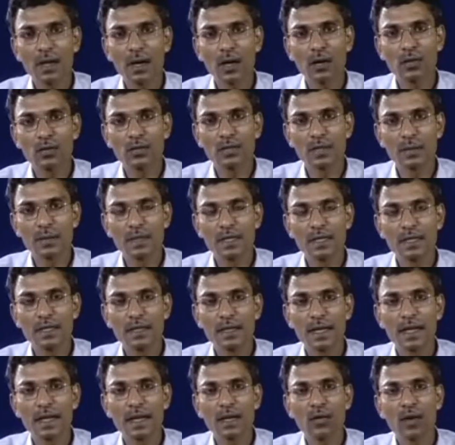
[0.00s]
cows,
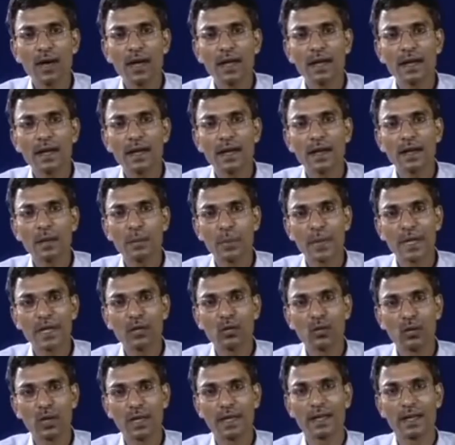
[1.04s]
they require
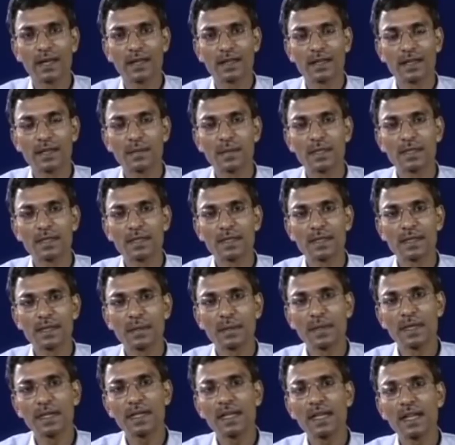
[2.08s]
pre-cooling. That means
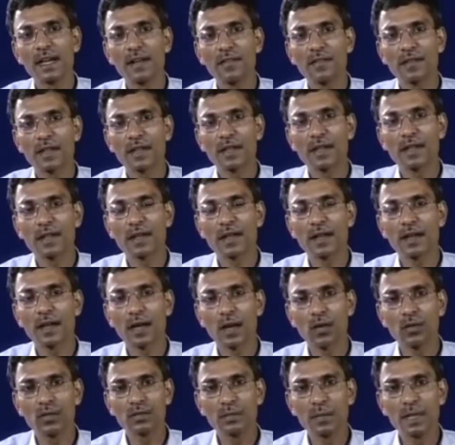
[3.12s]
immediately after a
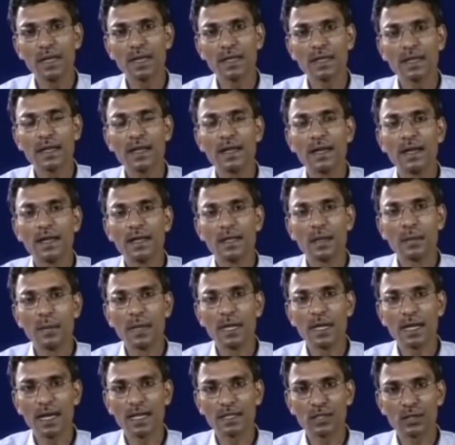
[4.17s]
cow is milked, the
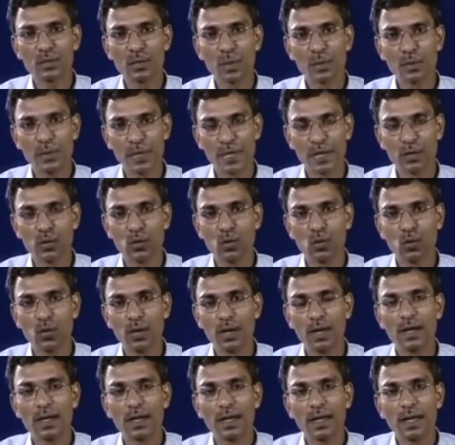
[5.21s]
milk has to be
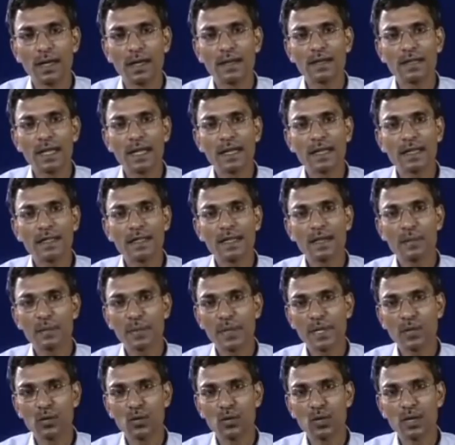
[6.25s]
pre-cooled, and then in that
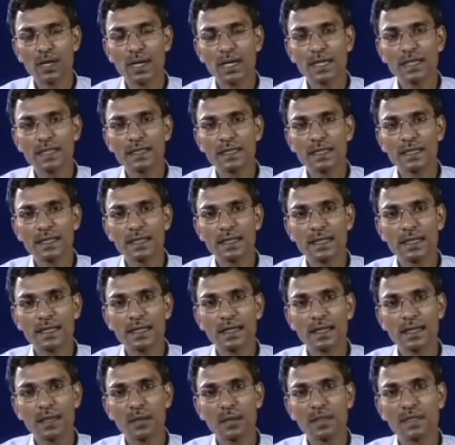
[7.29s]
pre-cooled condition
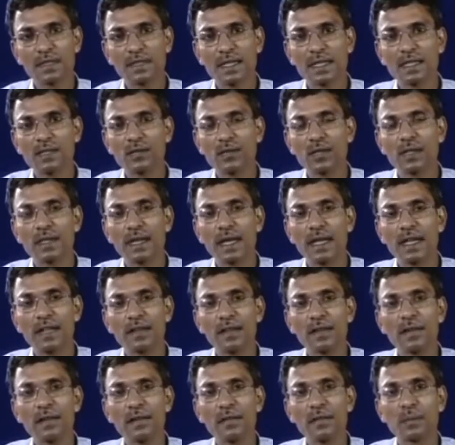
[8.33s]
it will be sent to a
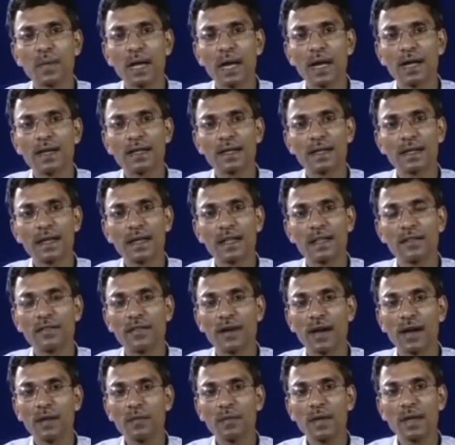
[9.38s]
dairy plant, a dairy
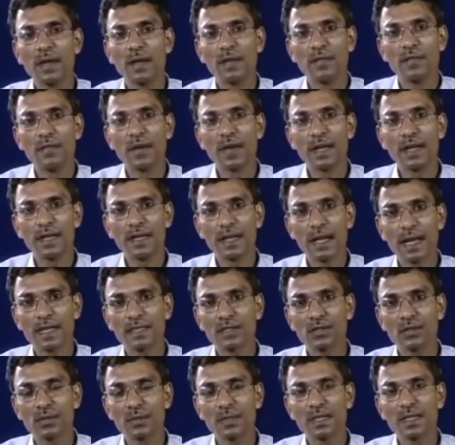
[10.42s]
farm, where it has
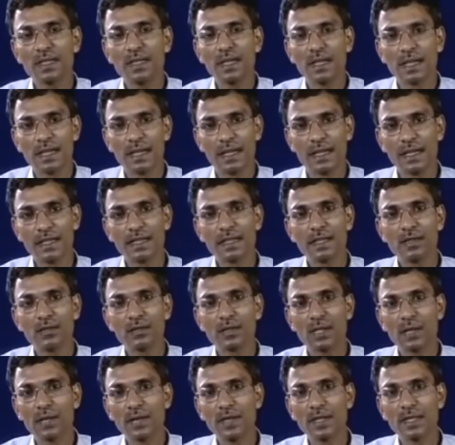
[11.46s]
to be heated to
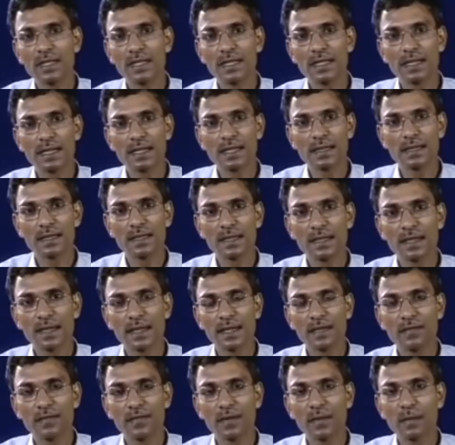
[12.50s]
73 degrees centigrade
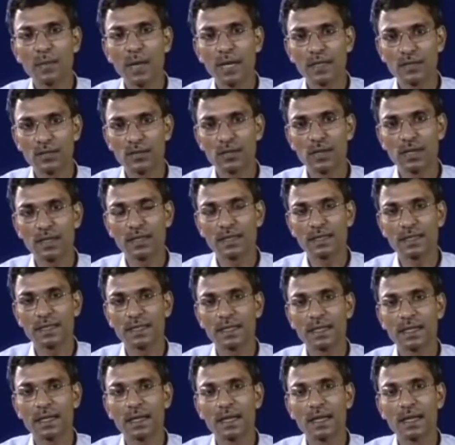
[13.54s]
for pasteurization.